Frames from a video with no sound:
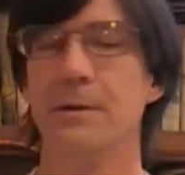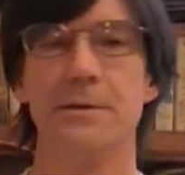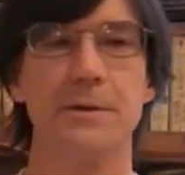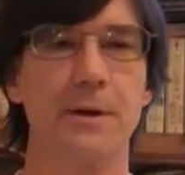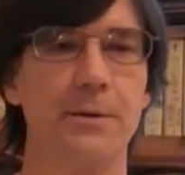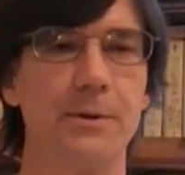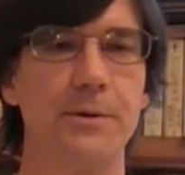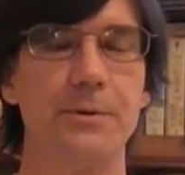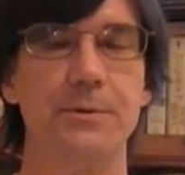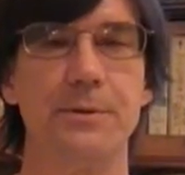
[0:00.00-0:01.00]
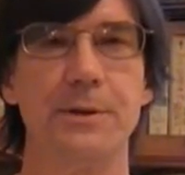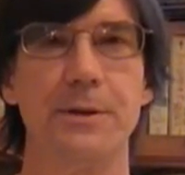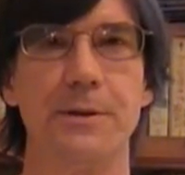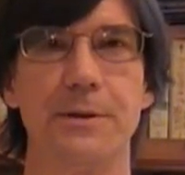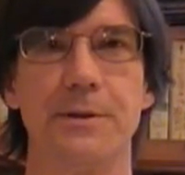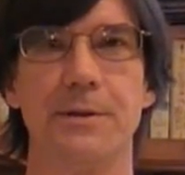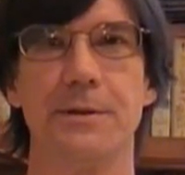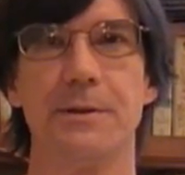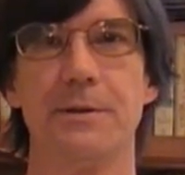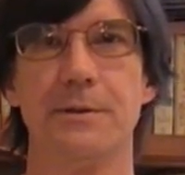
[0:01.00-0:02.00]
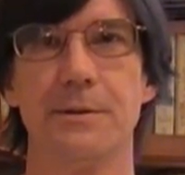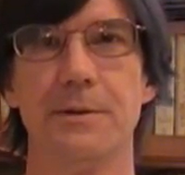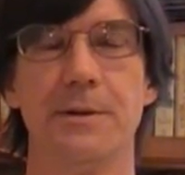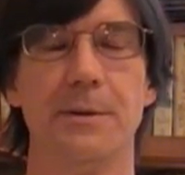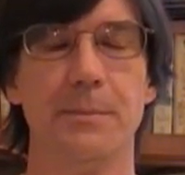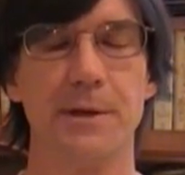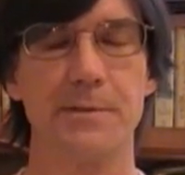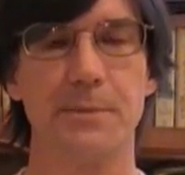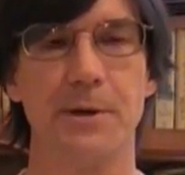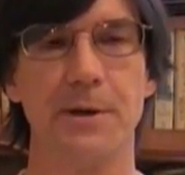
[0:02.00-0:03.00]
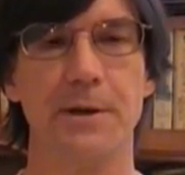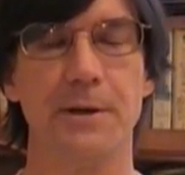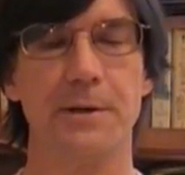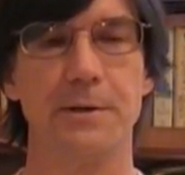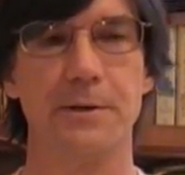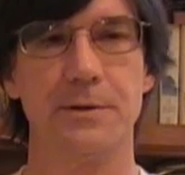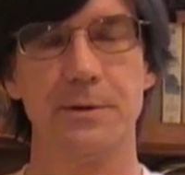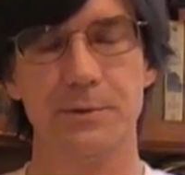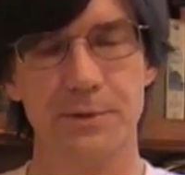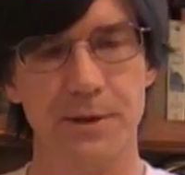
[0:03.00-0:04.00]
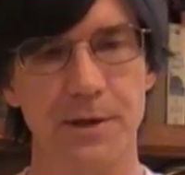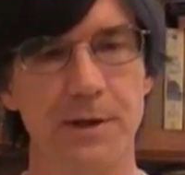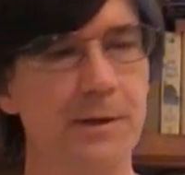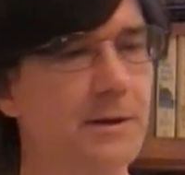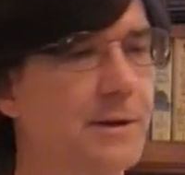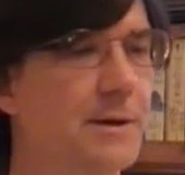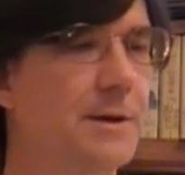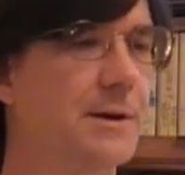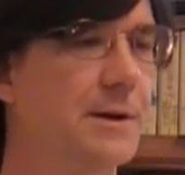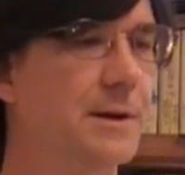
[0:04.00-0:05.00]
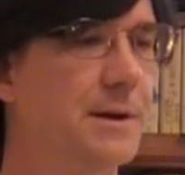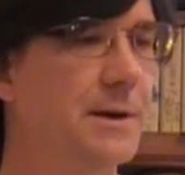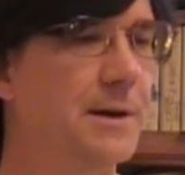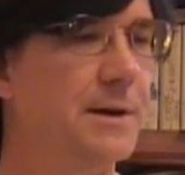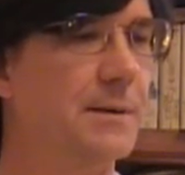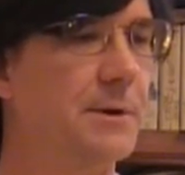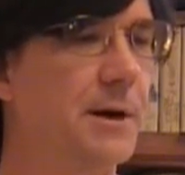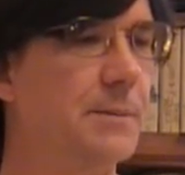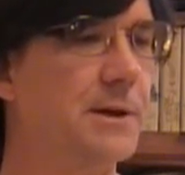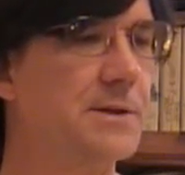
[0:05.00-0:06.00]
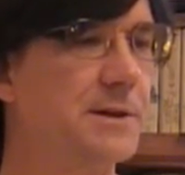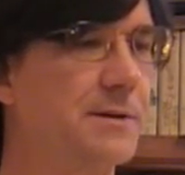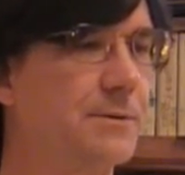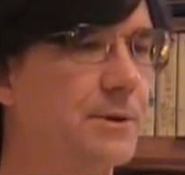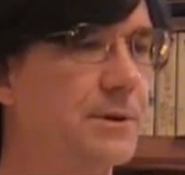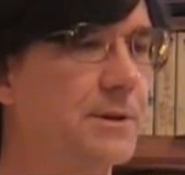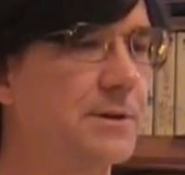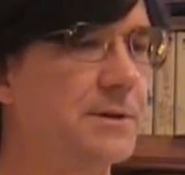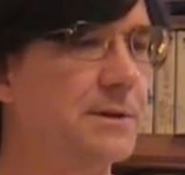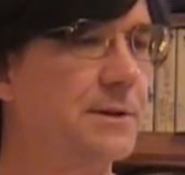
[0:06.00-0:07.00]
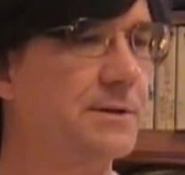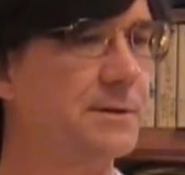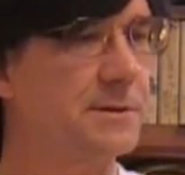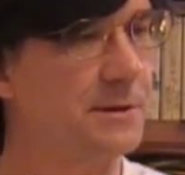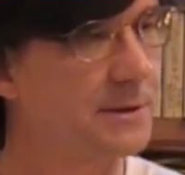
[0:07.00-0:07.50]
So I run to Best Buy on Tuesday and I buy myself one of these nice